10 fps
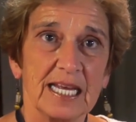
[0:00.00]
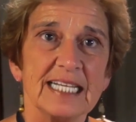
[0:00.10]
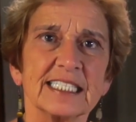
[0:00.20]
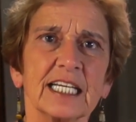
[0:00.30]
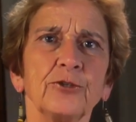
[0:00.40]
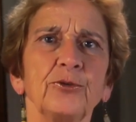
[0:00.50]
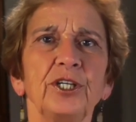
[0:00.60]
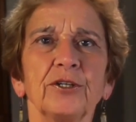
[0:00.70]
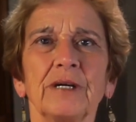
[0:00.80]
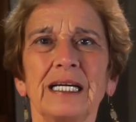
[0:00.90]
Schedule
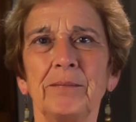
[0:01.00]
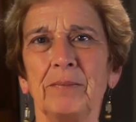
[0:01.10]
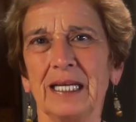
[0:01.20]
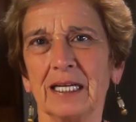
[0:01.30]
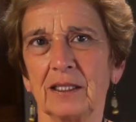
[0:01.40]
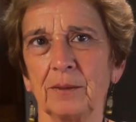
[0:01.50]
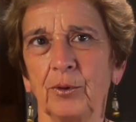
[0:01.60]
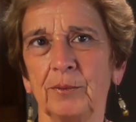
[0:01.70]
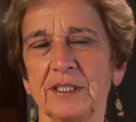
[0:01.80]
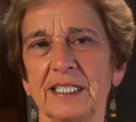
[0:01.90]
year-end medical
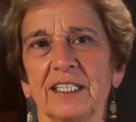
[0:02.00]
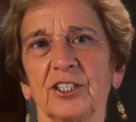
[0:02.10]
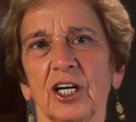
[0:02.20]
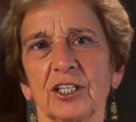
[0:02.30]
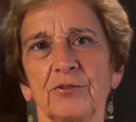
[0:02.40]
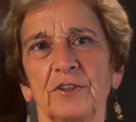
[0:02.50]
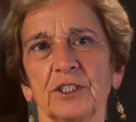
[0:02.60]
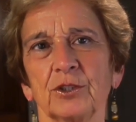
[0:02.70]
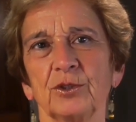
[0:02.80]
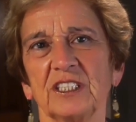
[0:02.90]
appointments. Yeah, doctor
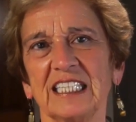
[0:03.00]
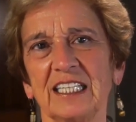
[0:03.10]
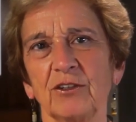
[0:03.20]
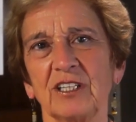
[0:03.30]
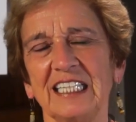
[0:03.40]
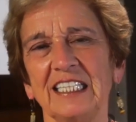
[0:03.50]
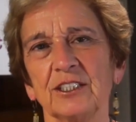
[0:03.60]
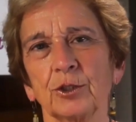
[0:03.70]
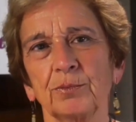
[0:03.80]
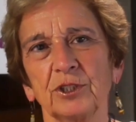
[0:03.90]
physicals, dental cleanings
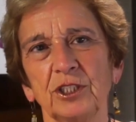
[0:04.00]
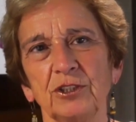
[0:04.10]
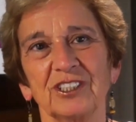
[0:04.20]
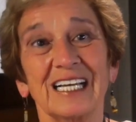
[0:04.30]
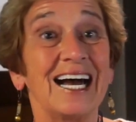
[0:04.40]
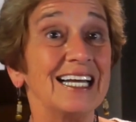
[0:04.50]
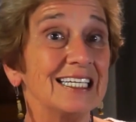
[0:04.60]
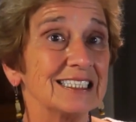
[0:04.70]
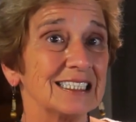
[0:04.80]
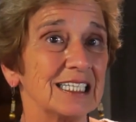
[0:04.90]
or procedures, eye
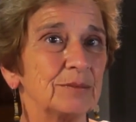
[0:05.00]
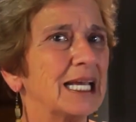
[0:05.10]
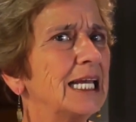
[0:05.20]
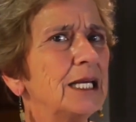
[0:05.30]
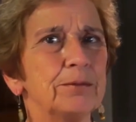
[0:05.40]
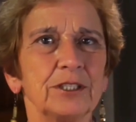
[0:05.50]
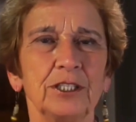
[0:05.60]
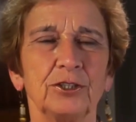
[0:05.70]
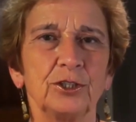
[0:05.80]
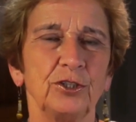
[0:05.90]
exams, any
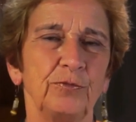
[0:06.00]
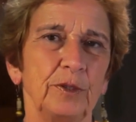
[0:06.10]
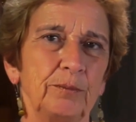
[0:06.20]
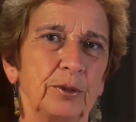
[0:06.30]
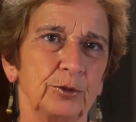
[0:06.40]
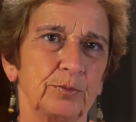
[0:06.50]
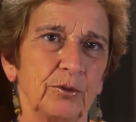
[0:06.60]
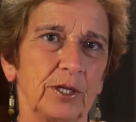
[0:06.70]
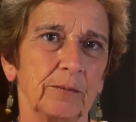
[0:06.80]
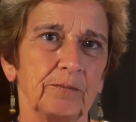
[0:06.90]
procedures you've been
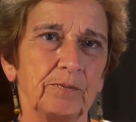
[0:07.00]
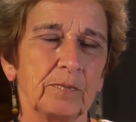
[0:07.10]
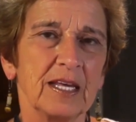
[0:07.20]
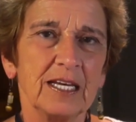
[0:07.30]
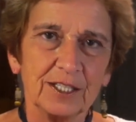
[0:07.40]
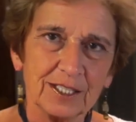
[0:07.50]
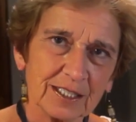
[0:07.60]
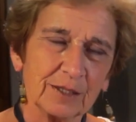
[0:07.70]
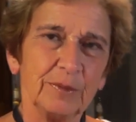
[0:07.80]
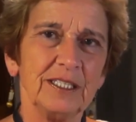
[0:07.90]
postponing.
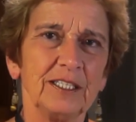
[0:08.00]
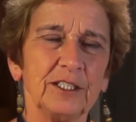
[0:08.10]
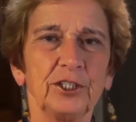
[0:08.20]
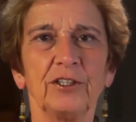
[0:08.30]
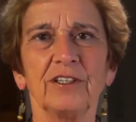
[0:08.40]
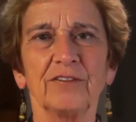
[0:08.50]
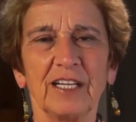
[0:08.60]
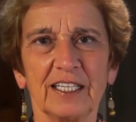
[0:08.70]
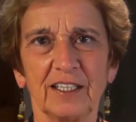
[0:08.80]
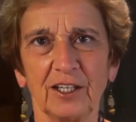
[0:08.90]
Tuck them into this year. You've
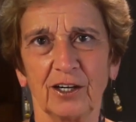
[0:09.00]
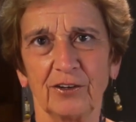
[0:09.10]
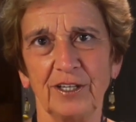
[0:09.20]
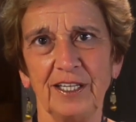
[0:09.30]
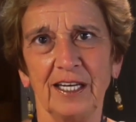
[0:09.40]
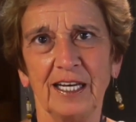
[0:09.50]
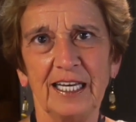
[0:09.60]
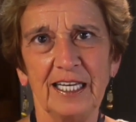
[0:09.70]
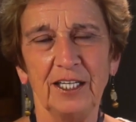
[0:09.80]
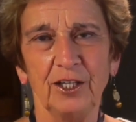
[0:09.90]
likely already
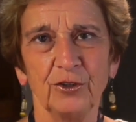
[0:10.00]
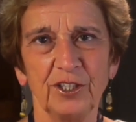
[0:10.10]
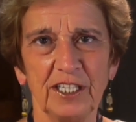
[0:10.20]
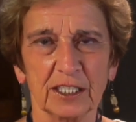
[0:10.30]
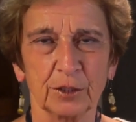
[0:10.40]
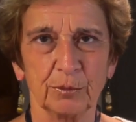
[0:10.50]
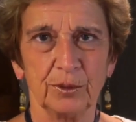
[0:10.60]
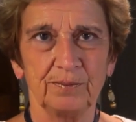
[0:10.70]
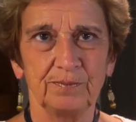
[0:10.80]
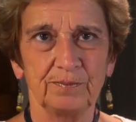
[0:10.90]
hit your
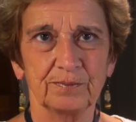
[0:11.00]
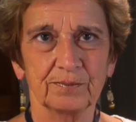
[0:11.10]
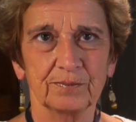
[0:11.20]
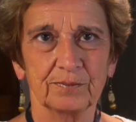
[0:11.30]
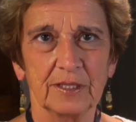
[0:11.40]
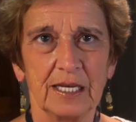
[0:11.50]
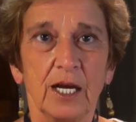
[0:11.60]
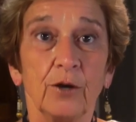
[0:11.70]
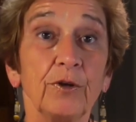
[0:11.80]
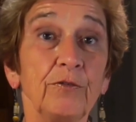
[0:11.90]
deductible.
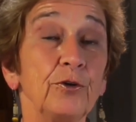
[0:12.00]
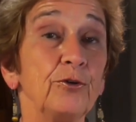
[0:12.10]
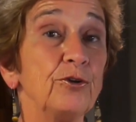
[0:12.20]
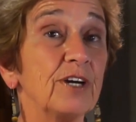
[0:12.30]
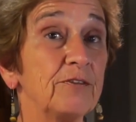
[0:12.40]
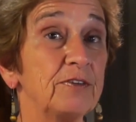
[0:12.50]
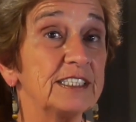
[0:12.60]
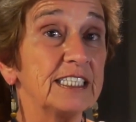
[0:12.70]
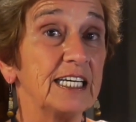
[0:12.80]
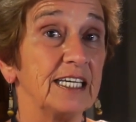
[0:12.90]
Review your
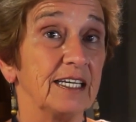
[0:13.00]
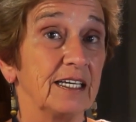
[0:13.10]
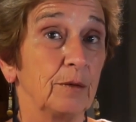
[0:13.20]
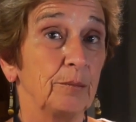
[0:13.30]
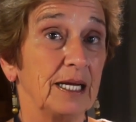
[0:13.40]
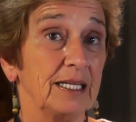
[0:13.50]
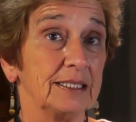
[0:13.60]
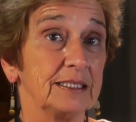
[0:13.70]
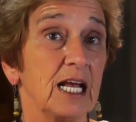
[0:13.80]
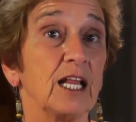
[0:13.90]
FSA balance.